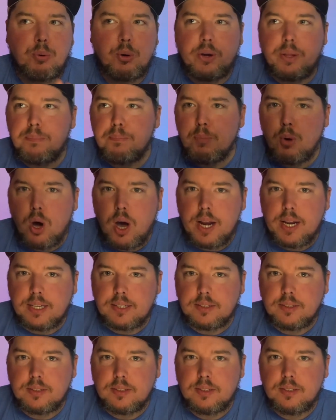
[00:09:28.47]

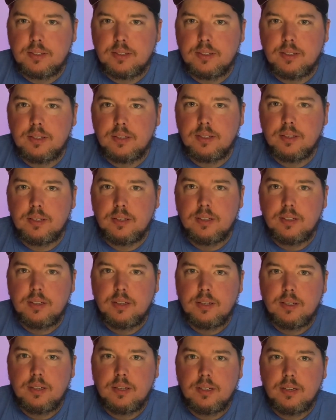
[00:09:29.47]
modest,
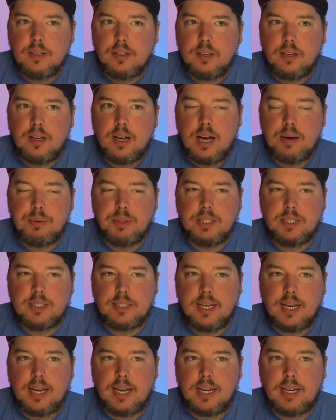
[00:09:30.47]
I would
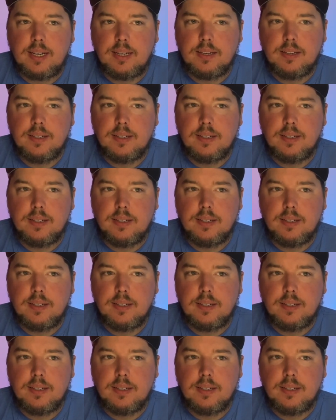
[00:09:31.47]
say.